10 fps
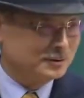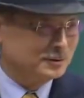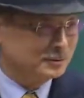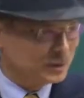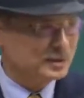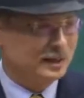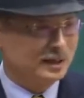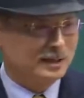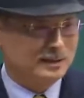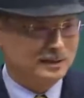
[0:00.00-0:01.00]
Isn't that
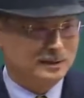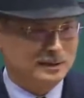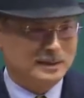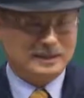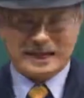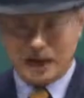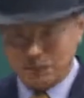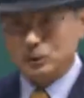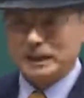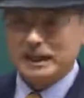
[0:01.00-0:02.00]
right?
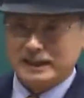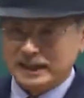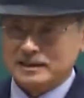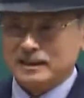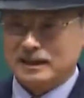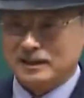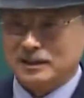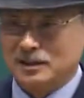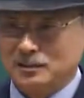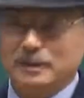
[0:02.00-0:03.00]
You've got to have capital.
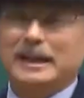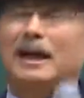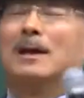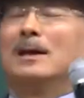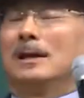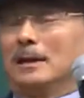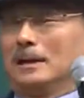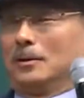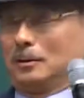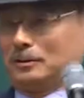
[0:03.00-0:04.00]
What kind
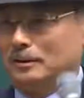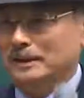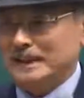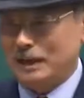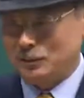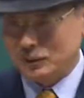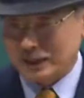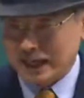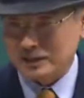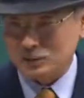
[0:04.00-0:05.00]
of capital is
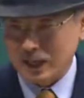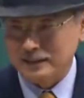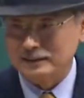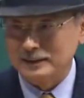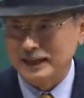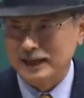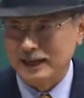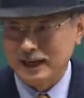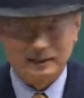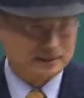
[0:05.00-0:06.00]
readily available to
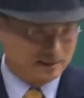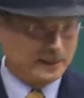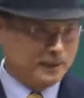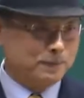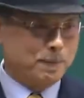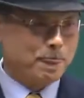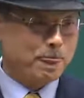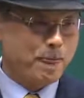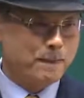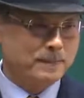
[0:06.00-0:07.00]
you?
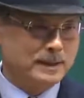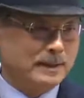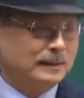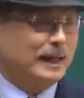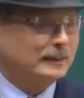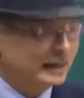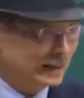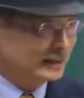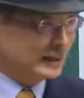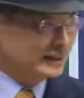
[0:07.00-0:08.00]
Those
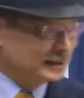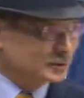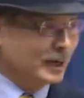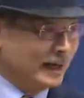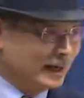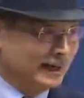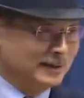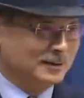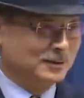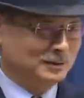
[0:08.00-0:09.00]
other outrageous
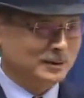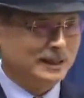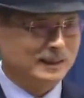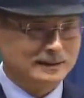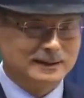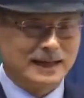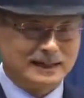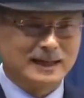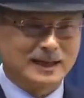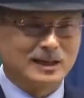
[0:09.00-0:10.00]
MLMs
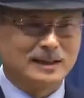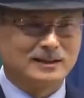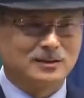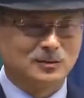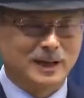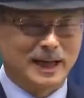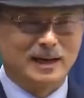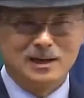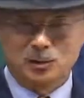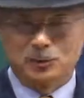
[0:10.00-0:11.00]
want you to
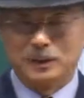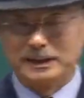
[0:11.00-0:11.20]
shell out